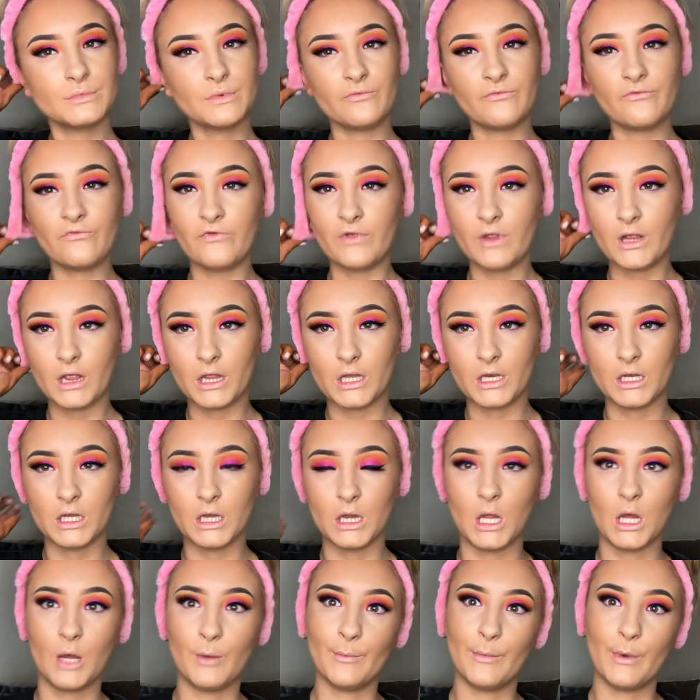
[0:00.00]
I'm feeling a
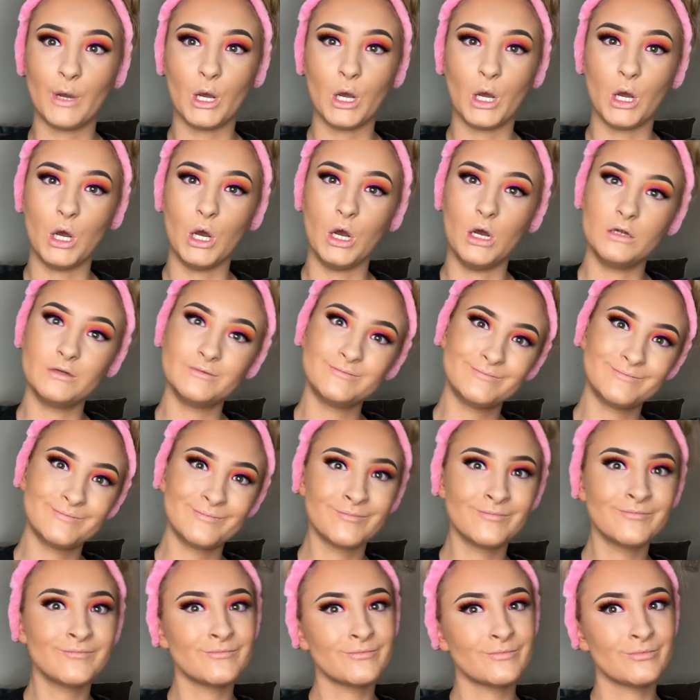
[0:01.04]
lot more
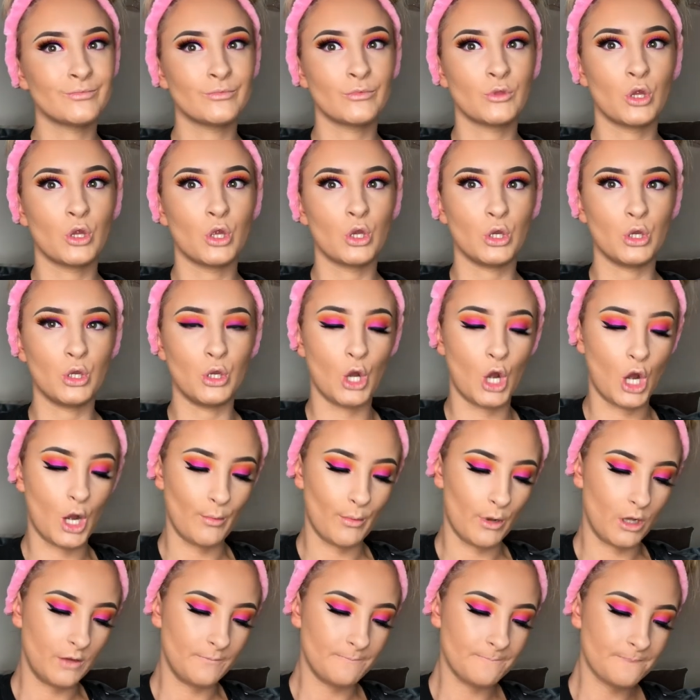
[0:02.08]

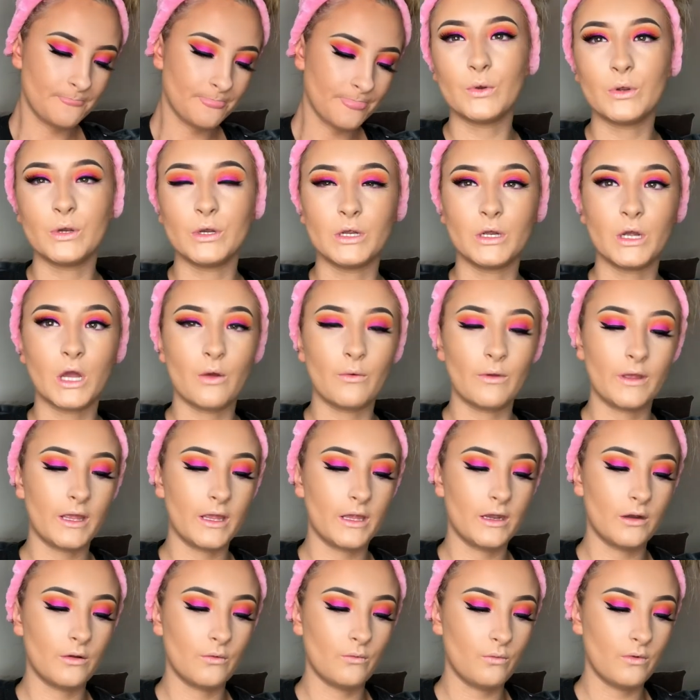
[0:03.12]
normal. I'm gonna go
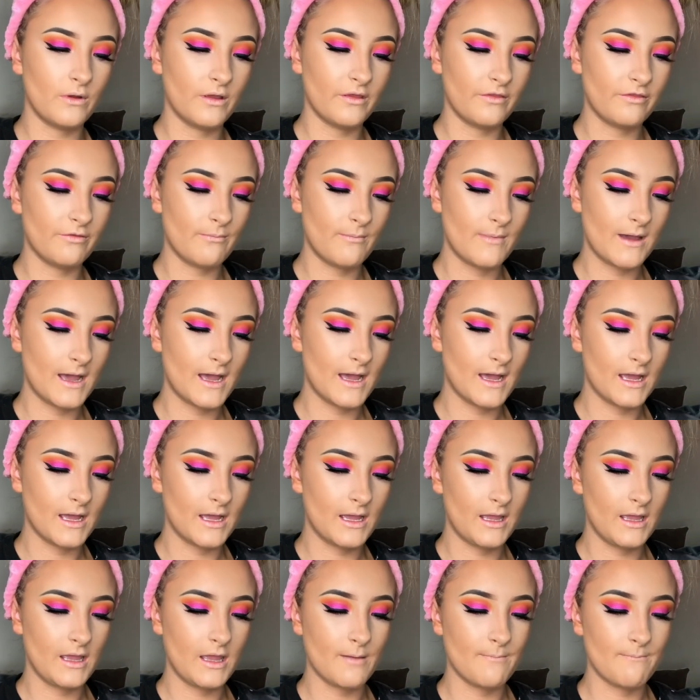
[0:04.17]
in with
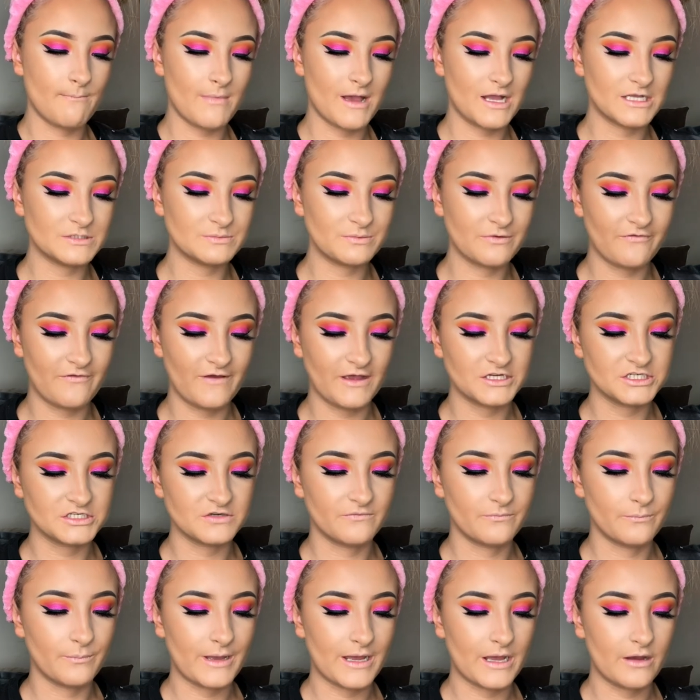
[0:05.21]
my Match
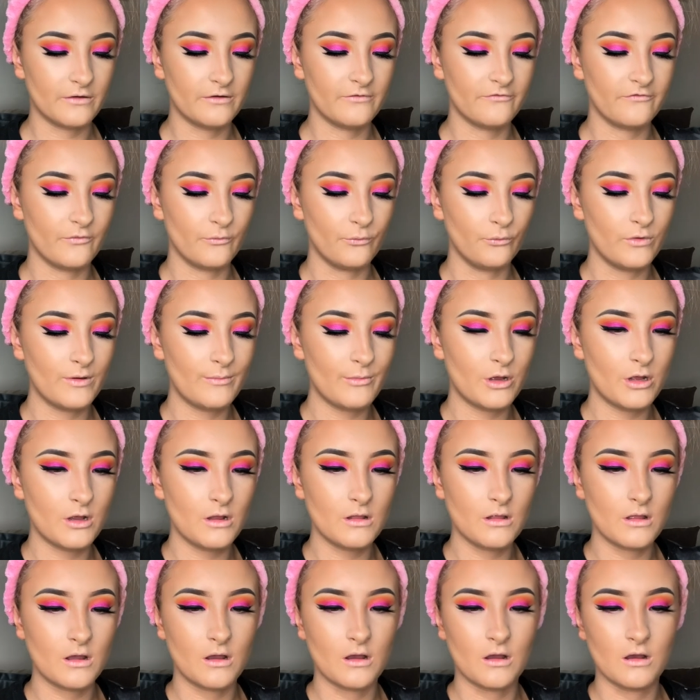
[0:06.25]
Perfection powder from
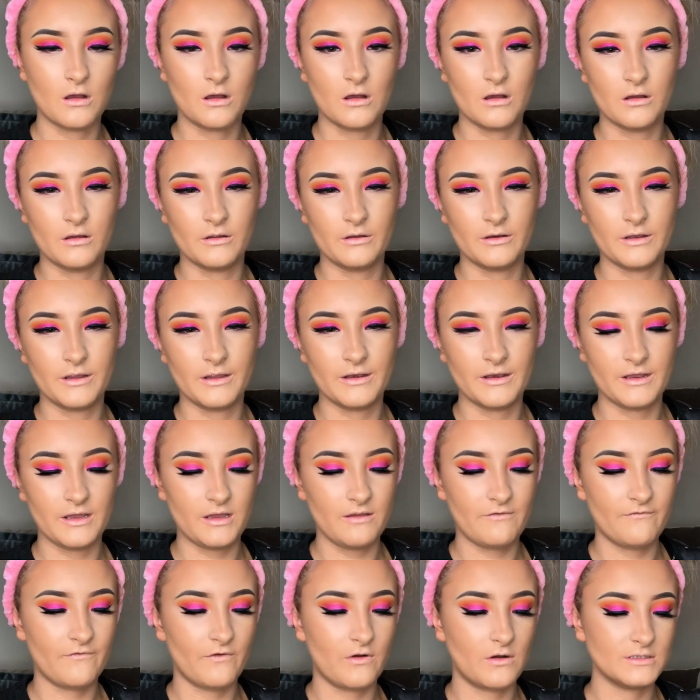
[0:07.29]
Rimmel on an
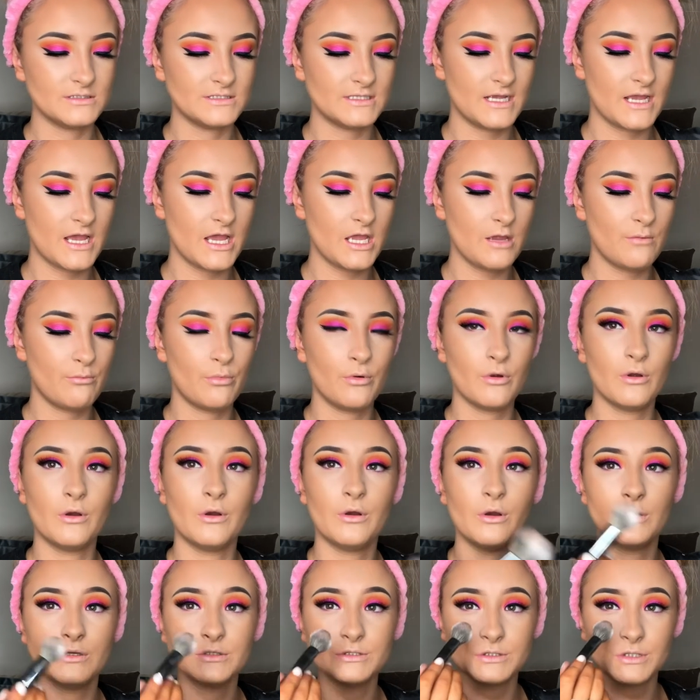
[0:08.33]
E48
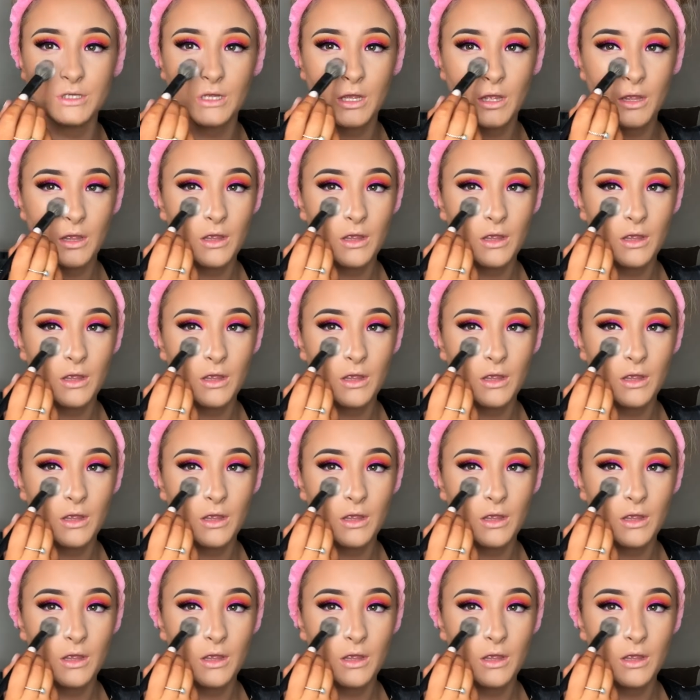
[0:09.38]
brush.